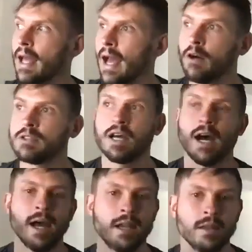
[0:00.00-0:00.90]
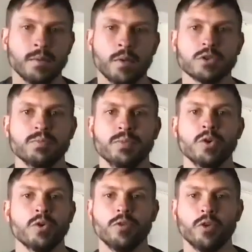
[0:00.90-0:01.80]
outside in the most
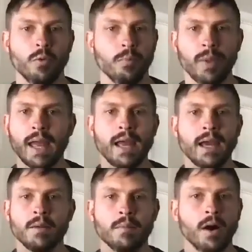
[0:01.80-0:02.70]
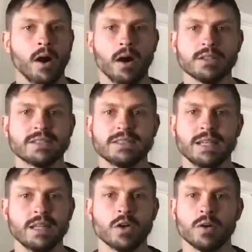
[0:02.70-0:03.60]
beautiful Panama
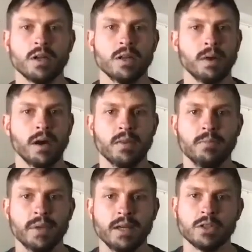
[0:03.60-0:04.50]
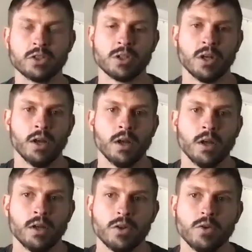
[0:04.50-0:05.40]
scenery by the beach,
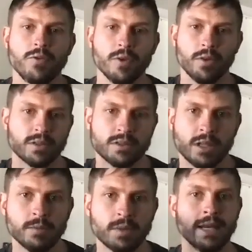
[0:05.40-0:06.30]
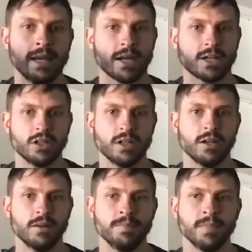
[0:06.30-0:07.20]
you feel this deep
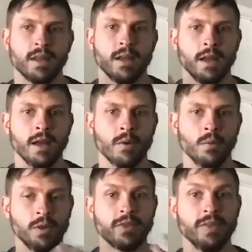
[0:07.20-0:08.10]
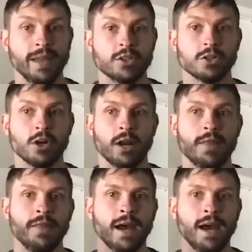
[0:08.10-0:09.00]
connection with nature,
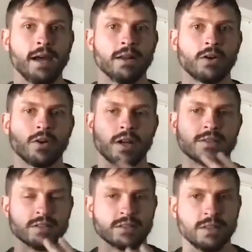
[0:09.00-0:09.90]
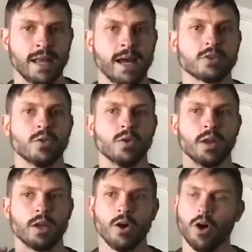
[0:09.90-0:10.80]
and that creates this natural
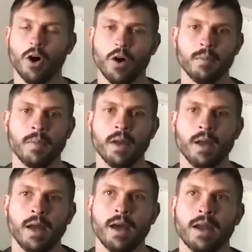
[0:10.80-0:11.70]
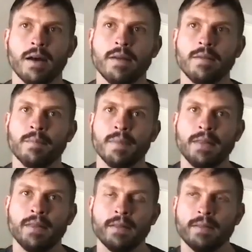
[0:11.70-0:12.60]
like calm. And
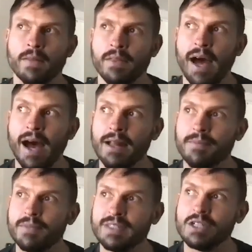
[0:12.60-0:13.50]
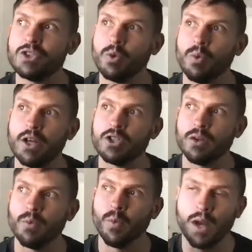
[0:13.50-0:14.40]
in that
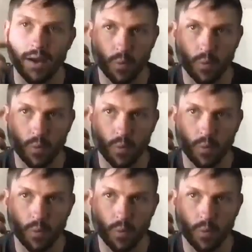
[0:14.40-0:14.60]
situation, what